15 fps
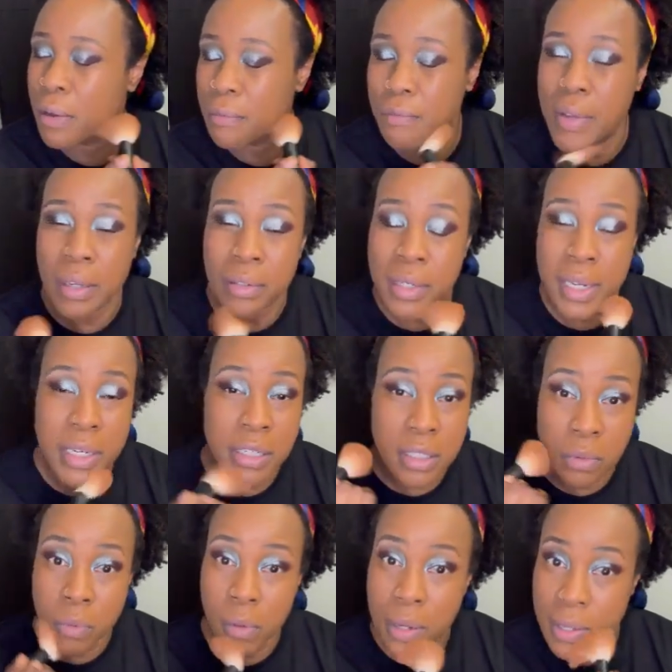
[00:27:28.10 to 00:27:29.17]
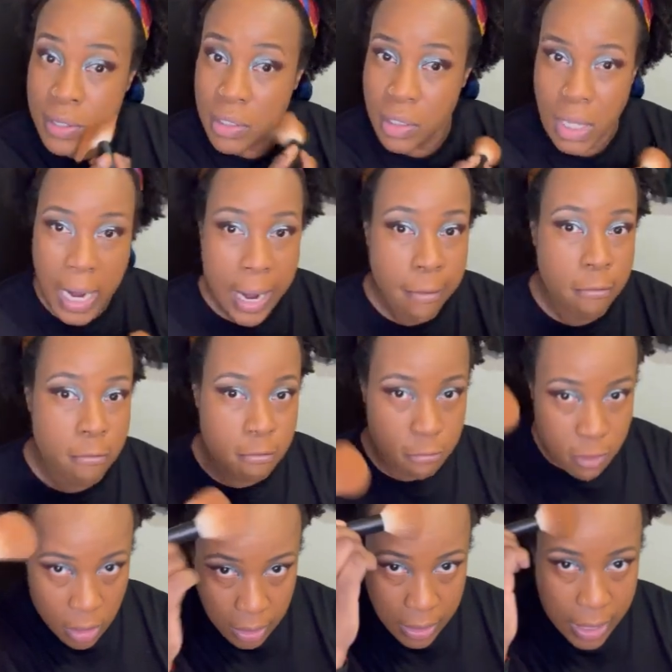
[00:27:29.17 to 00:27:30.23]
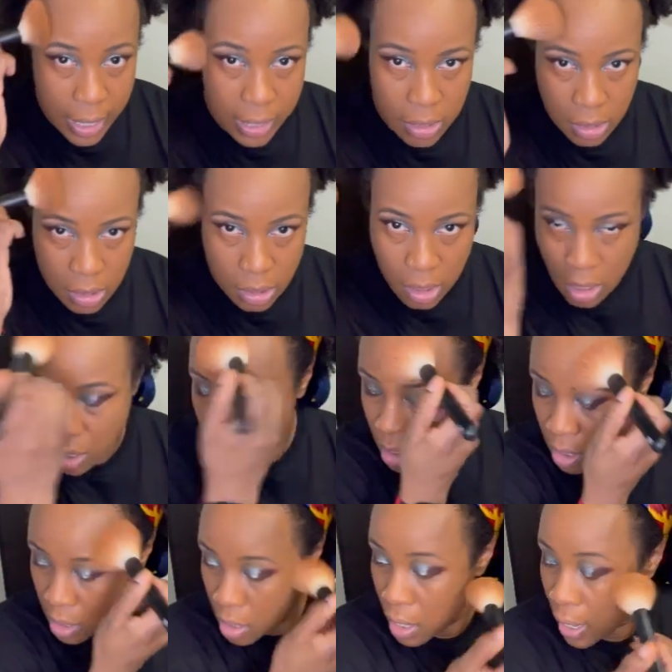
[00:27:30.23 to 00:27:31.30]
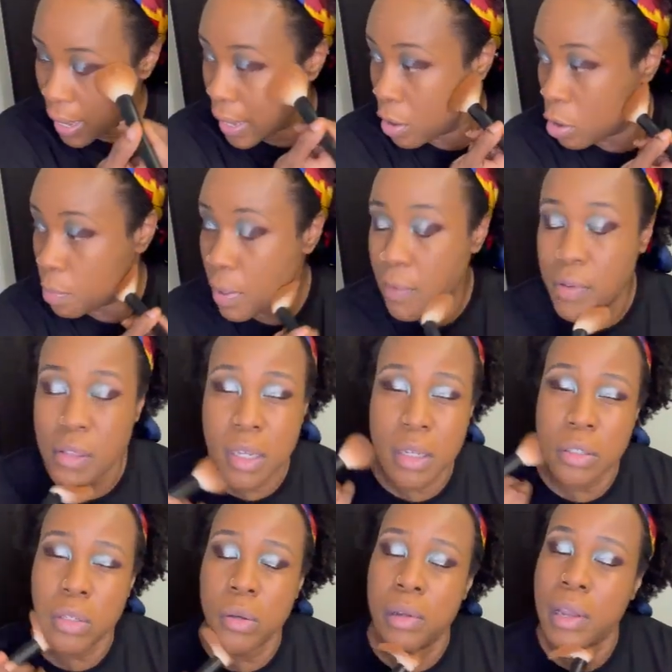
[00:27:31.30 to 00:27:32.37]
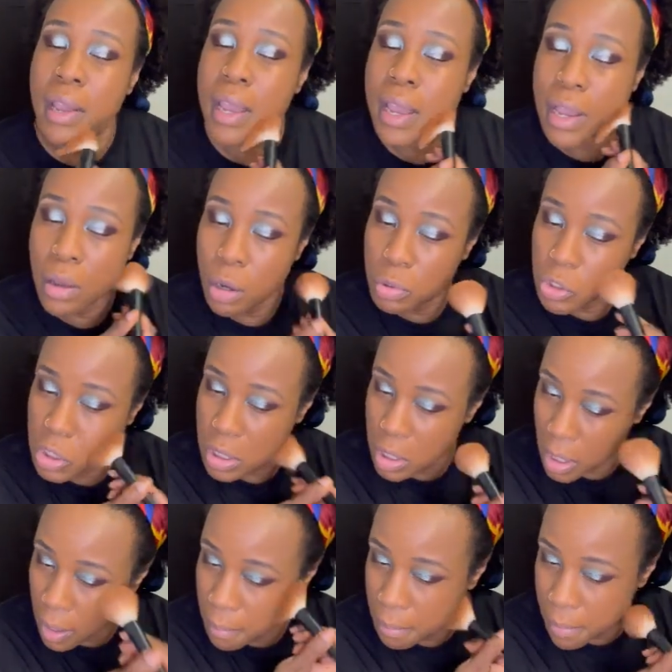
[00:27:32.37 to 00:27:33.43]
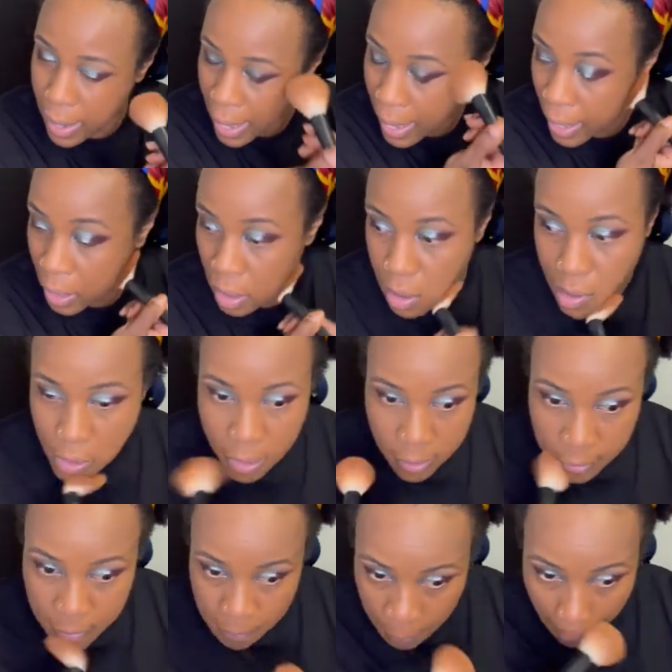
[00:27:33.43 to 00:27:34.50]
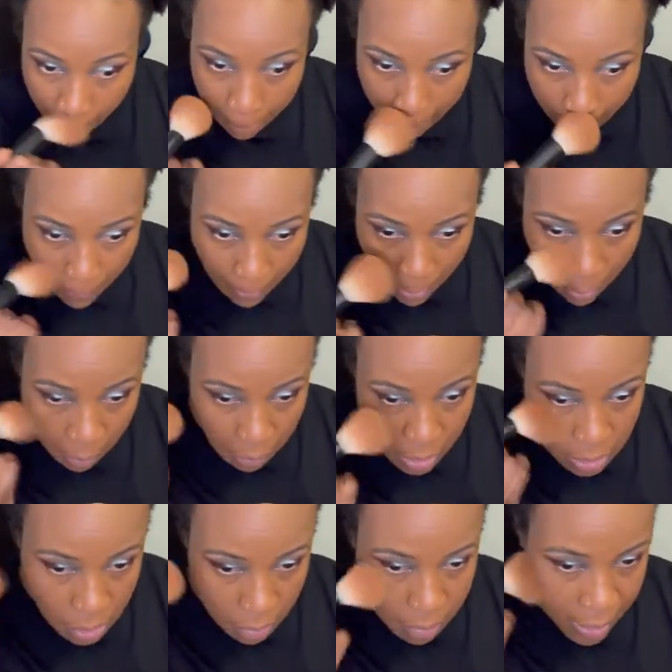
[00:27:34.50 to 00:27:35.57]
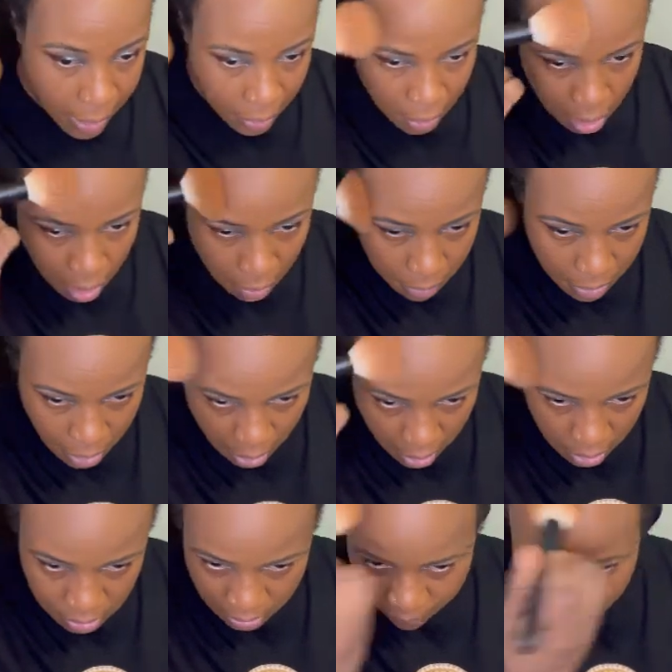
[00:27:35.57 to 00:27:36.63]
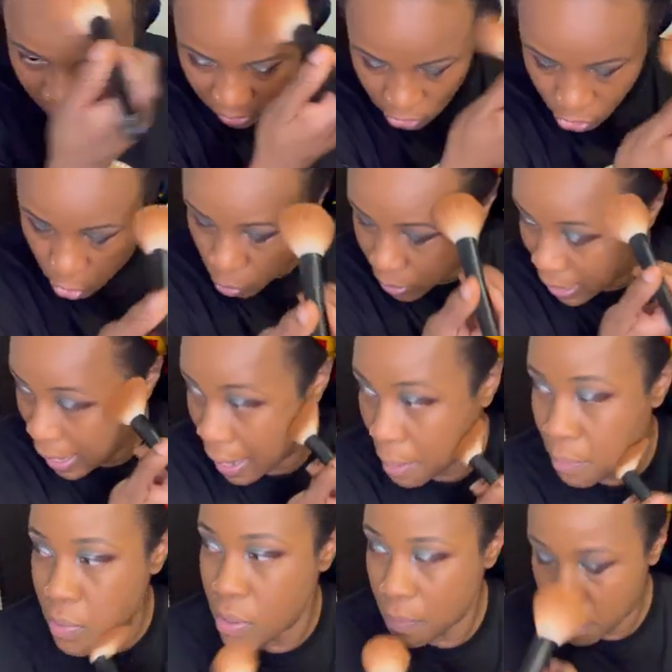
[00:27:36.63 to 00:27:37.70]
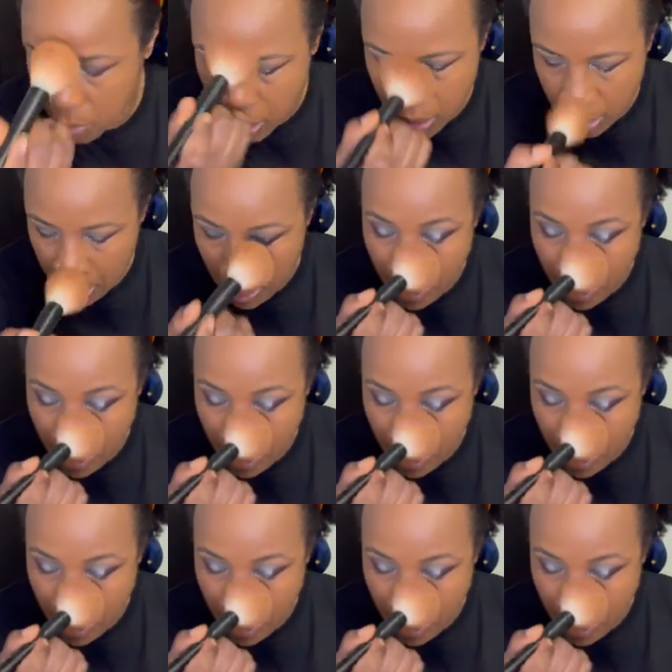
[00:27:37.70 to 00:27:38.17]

foundation was really nice. I hope everything is okay. I hope she can come back. Please come back because I'm not sure what happened, but